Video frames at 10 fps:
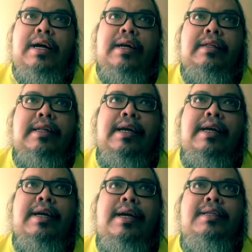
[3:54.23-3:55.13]
I
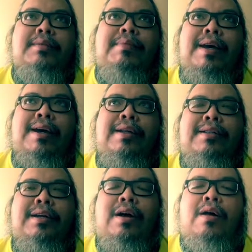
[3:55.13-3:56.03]
think I
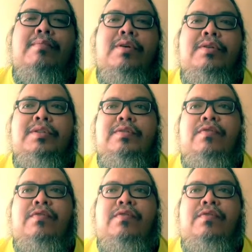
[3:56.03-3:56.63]
spent almost